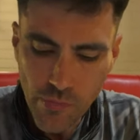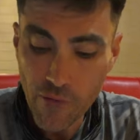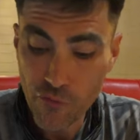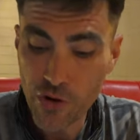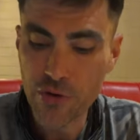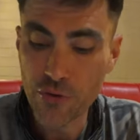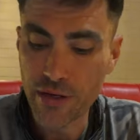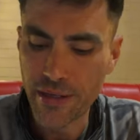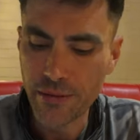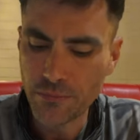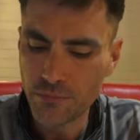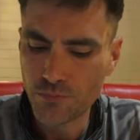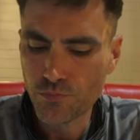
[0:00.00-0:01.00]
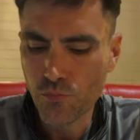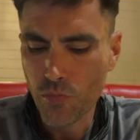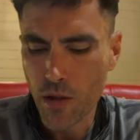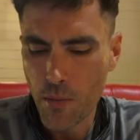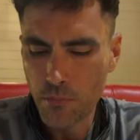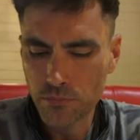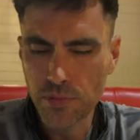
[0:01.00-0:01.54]
Very oily,
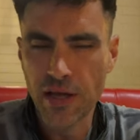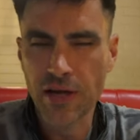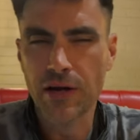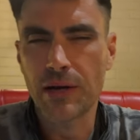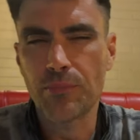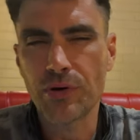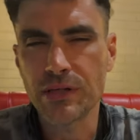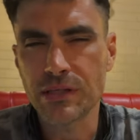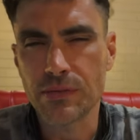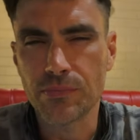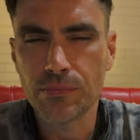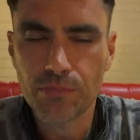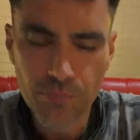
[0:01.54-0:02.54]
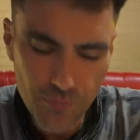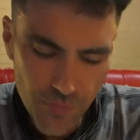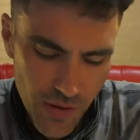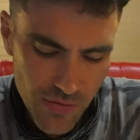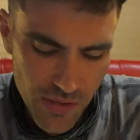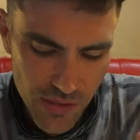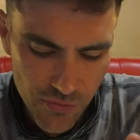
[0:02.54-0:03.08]
but that kind of brings it,
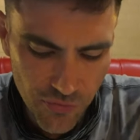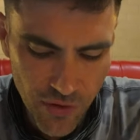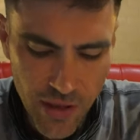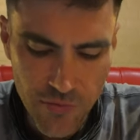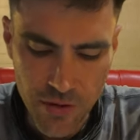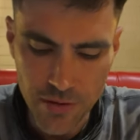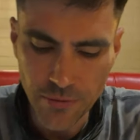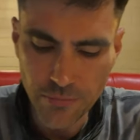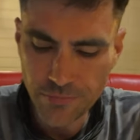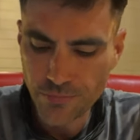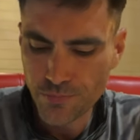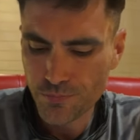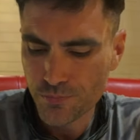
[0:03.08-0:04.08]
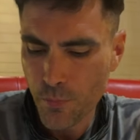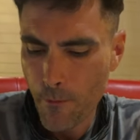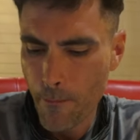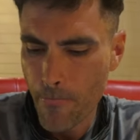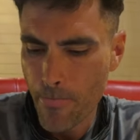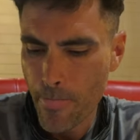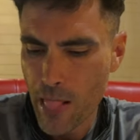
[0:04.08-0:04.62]
gives it its flavor, you know?
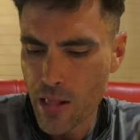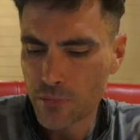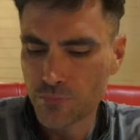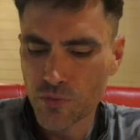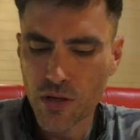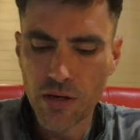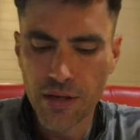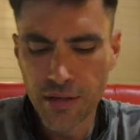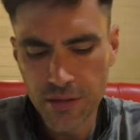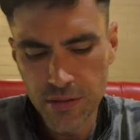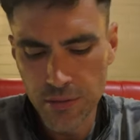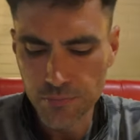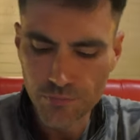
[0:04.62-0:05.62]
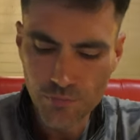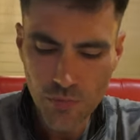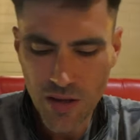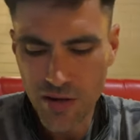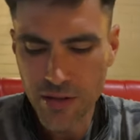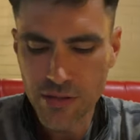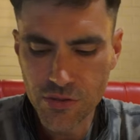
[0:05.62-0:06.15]
Kind of
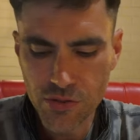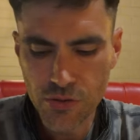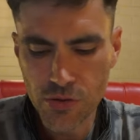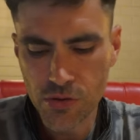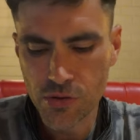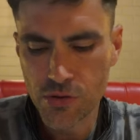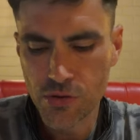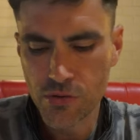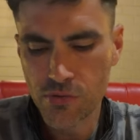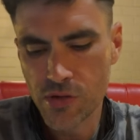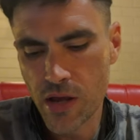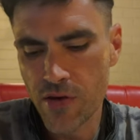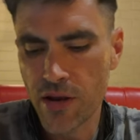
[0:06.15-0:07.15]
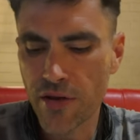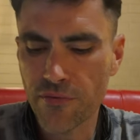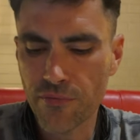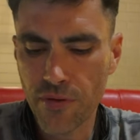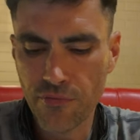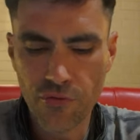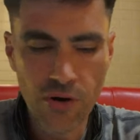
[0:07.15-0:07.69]
like a stew, yeah, like
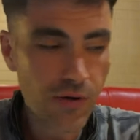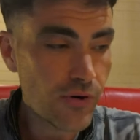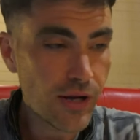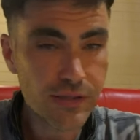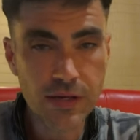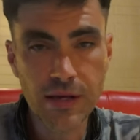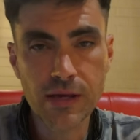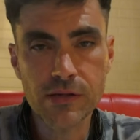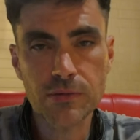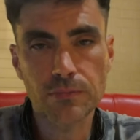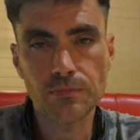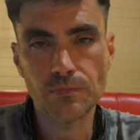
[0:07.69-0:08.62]
a fried rice, I guess.